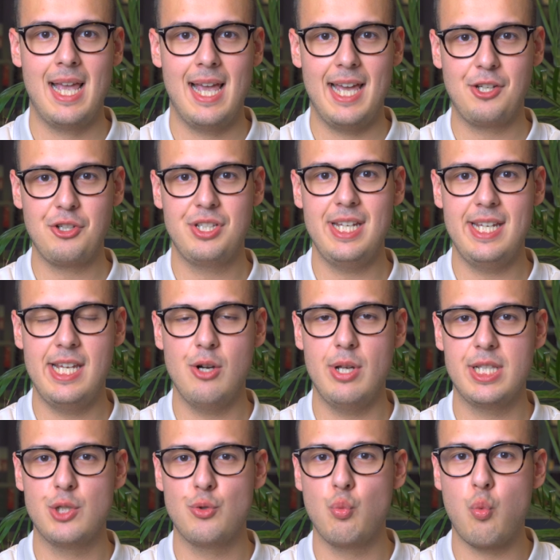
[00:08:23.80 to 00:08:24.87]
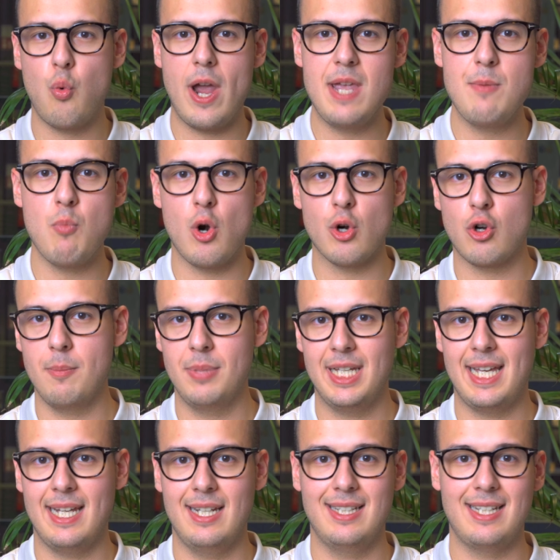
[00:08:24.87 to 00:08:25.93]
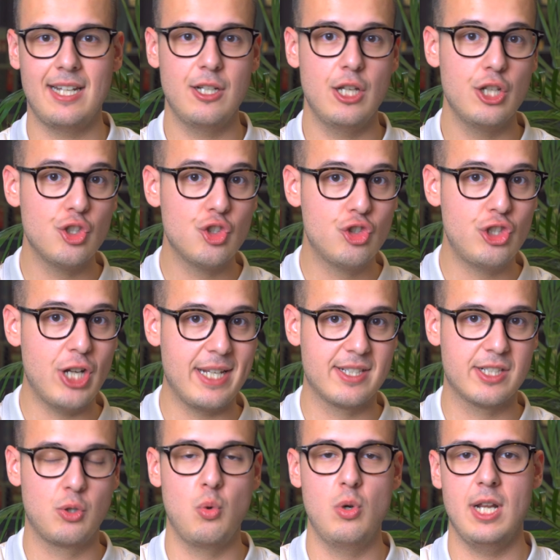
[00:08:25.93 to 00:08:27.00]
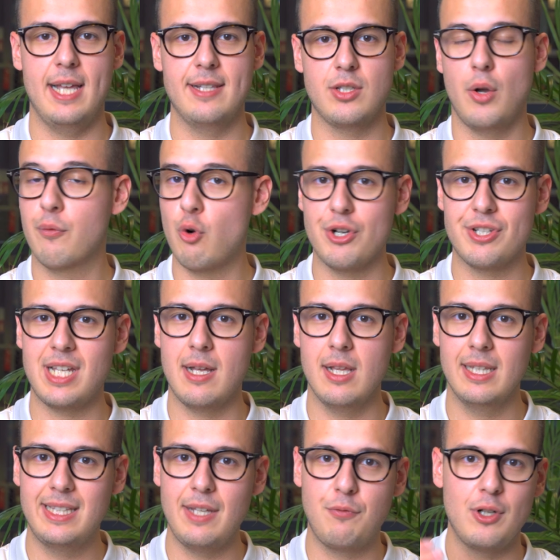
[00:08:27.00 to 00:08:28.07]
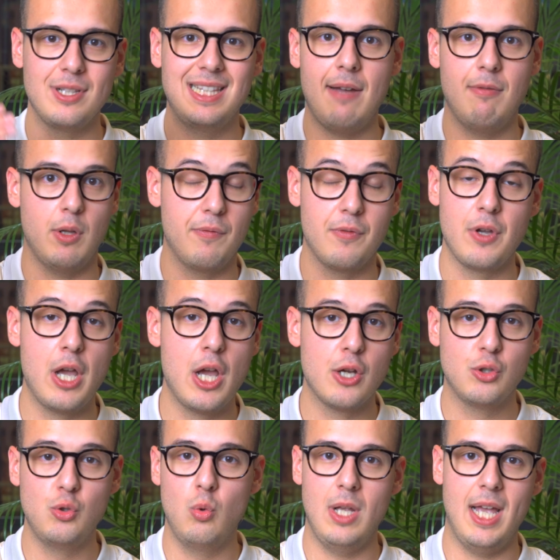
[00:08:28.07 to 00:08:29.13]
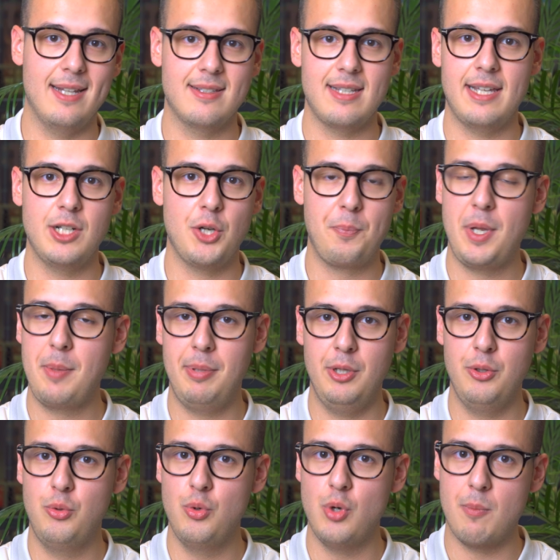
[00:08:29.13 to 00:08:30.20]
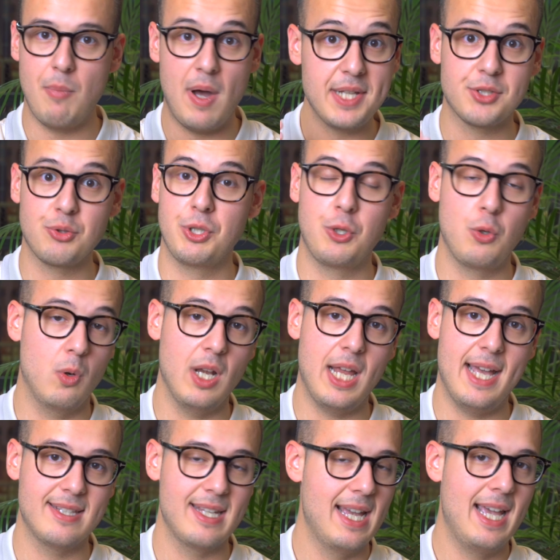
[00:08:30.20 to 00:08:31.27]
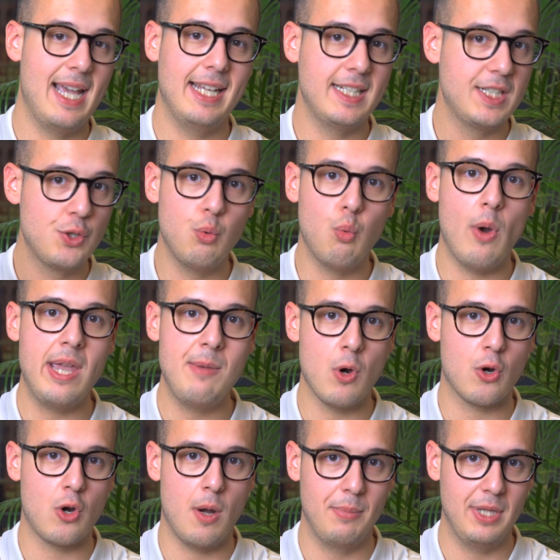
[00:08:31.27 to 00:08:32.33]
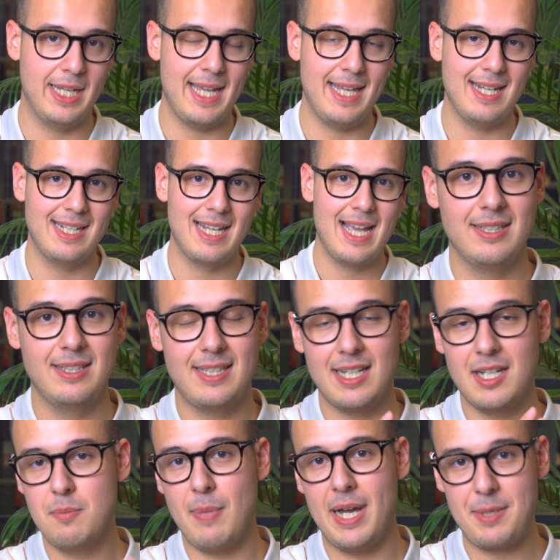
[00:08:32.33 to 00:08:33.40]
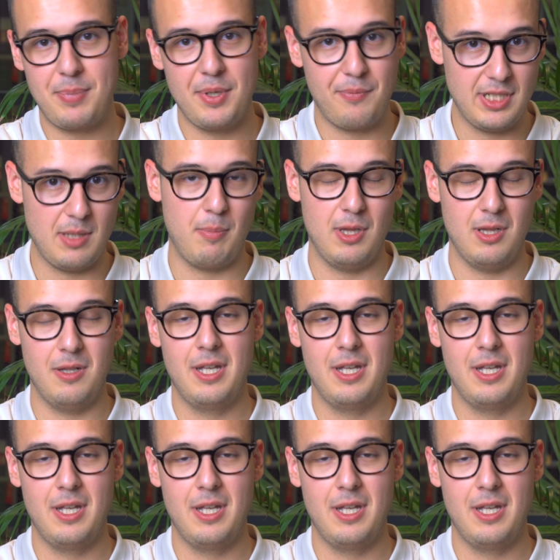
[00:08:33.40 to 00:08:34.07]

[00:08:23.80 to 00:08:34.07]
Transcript: And you see here, it's way more complicated than just Google Ads. Of course, there are different levels of Google Ads. I know people who are mastering Google Ads, and it's way more complicated than it might be visible